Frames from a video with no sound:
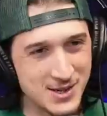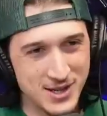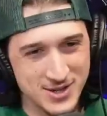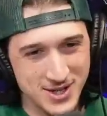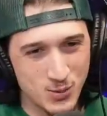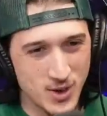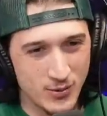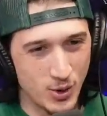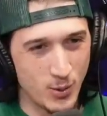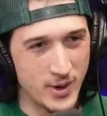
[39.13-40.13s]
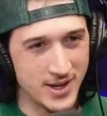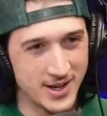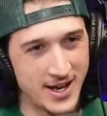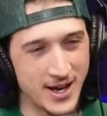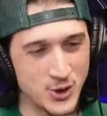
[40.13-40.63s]
here's the thing: we have a whole weekend to
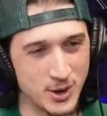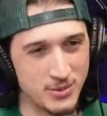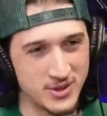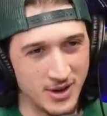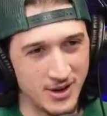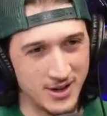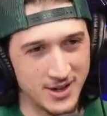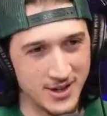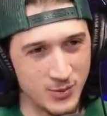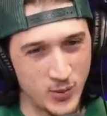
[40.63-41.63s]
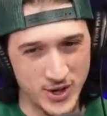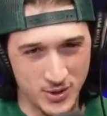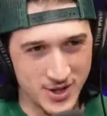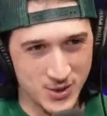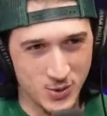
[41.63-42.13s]
catch up and talk, and then we do
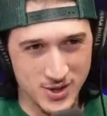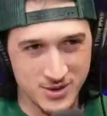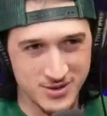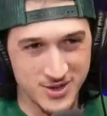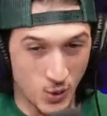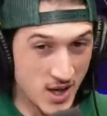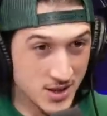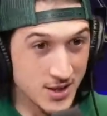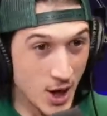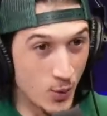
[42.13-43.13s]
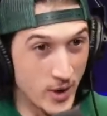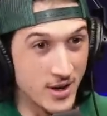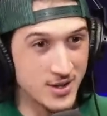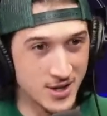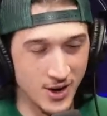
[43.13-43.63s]
this once, twice a
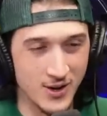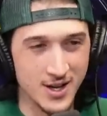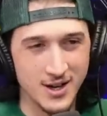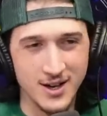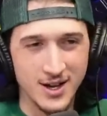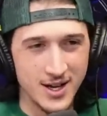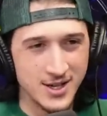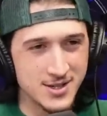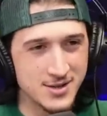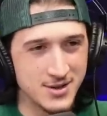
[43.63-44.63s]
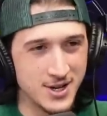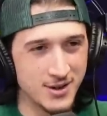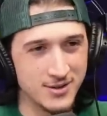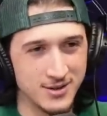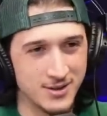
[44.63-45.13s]
week. So yeah. it's you know seems like